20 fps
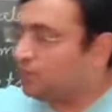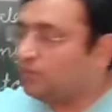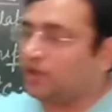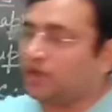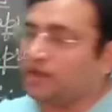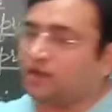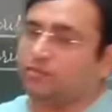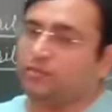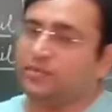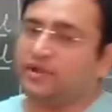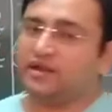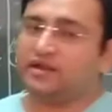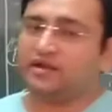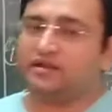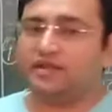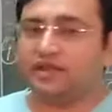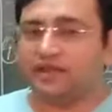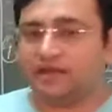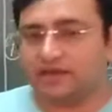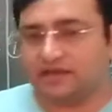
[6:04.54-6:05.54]
will be
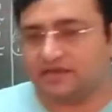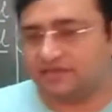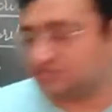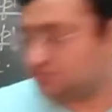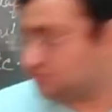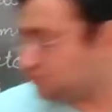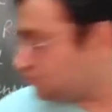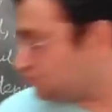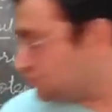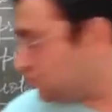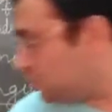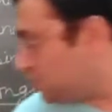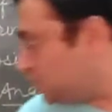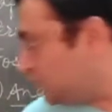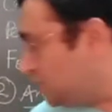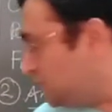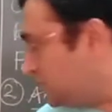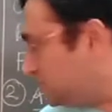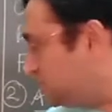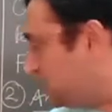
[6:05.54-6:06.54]
decreased.
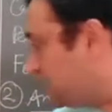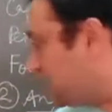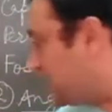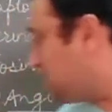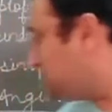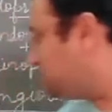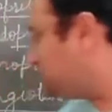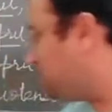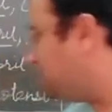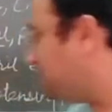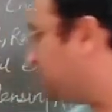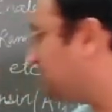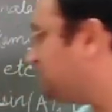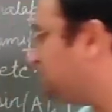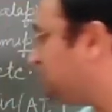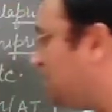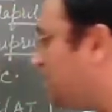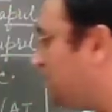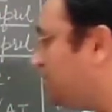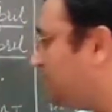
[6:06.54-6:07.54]
So there are some
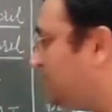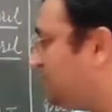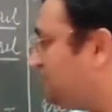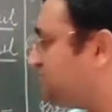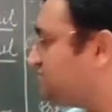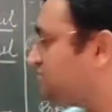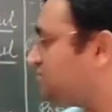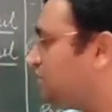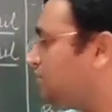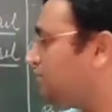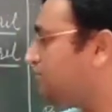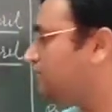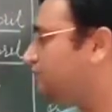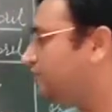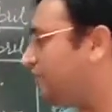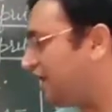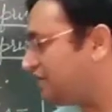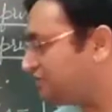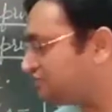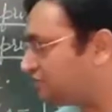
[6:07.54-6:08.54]
examples of
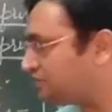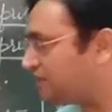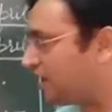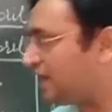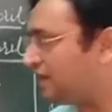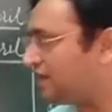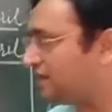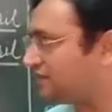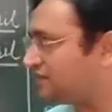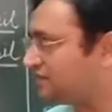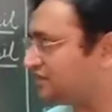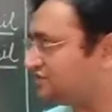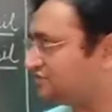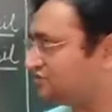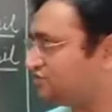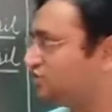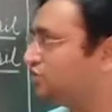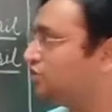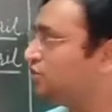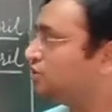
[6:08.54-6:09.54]
vasodilators.
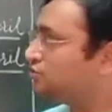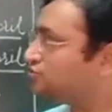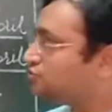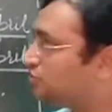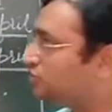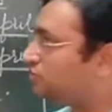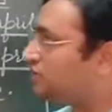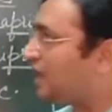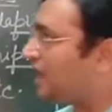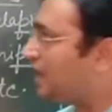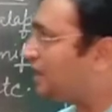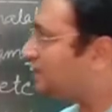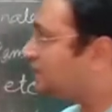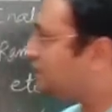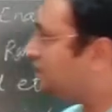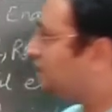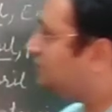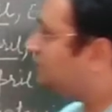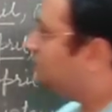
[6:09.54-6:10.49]
So that